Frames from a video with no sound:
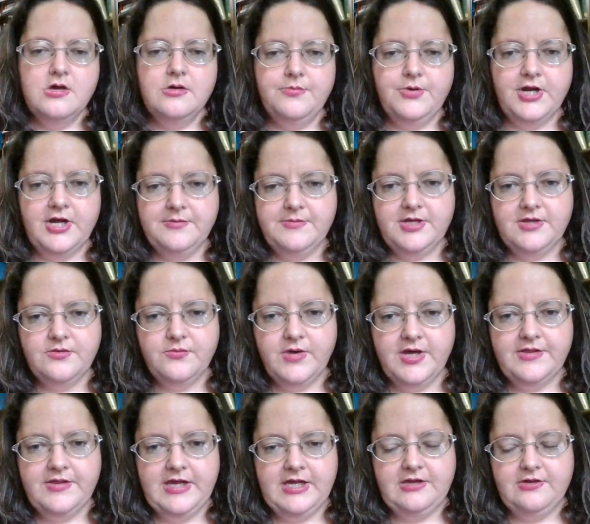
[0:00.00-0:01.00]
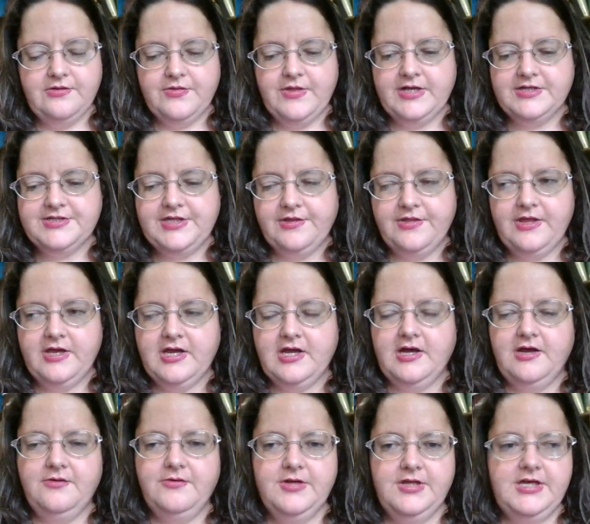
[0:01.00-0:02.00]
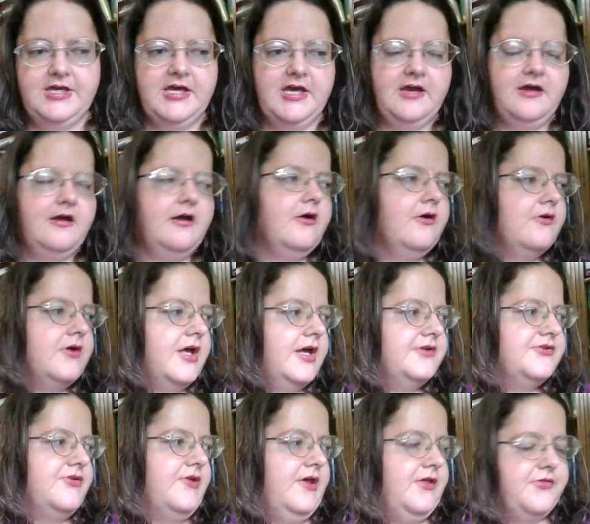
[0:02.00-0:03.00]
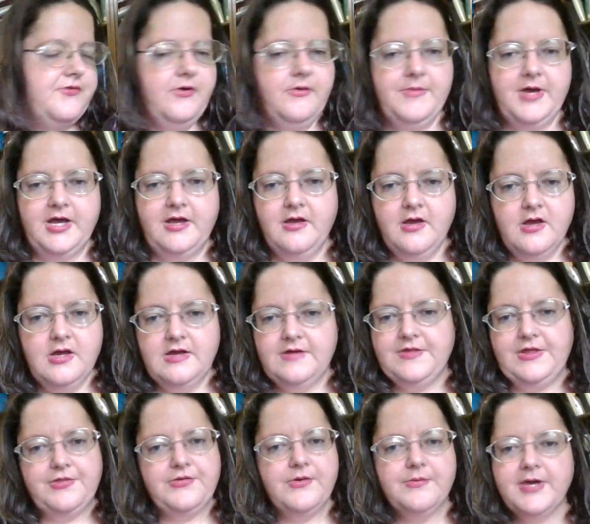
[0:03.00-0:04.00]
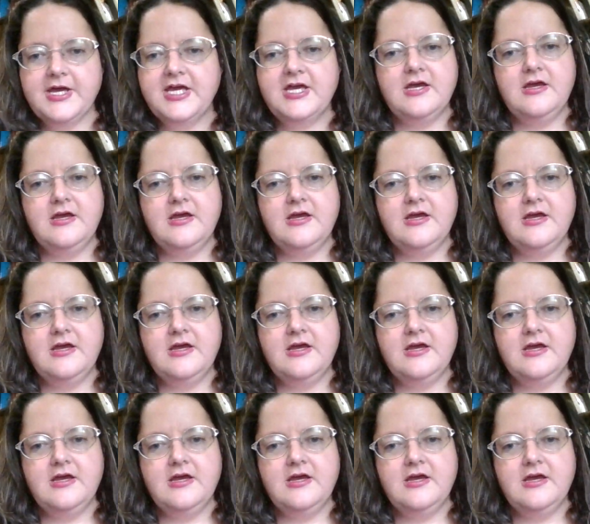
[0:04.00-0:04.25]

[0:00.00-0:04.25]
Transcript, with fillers: but i mean the way they do things they think i really care okay so they throw my if they threw my